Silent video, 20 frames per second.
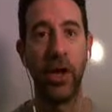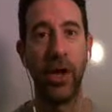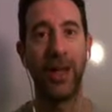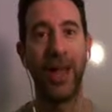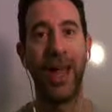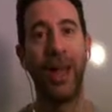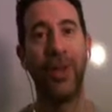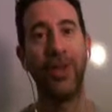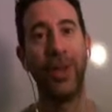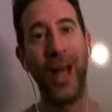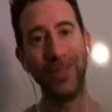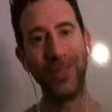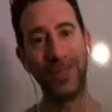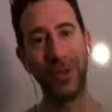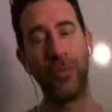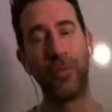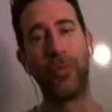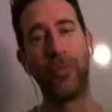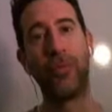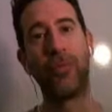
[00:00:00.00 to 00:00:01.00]
Now, not
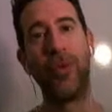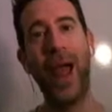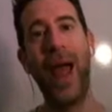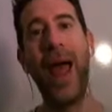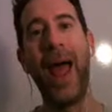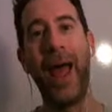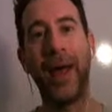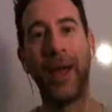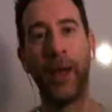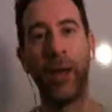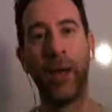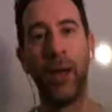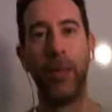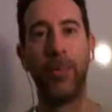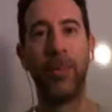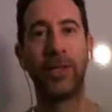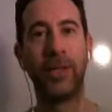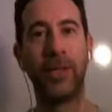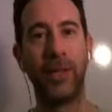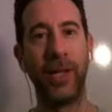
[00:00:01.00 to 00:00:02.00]
to brag,
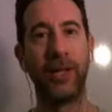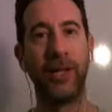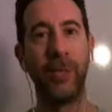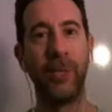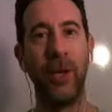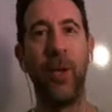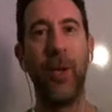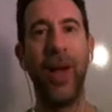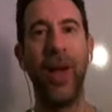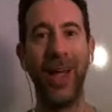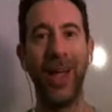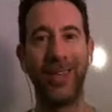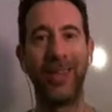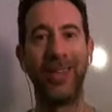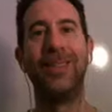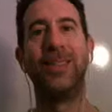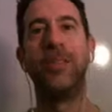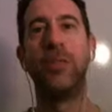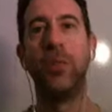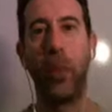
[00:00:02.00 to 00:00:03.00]
but to let them know, hey,
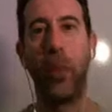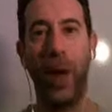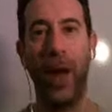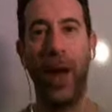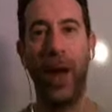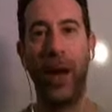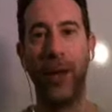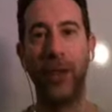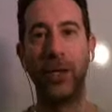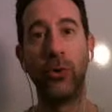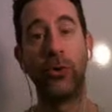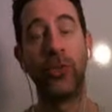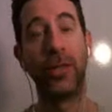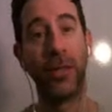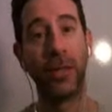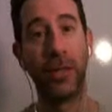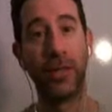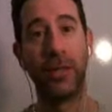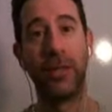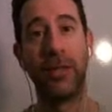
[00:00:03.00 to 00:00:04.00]
this is why you should
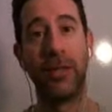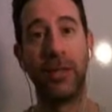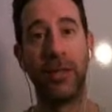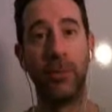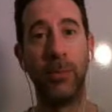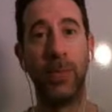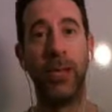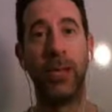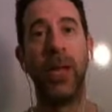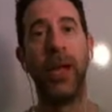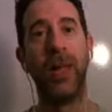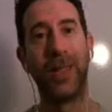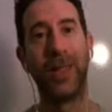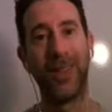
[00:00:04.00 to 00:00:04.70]
listen to me,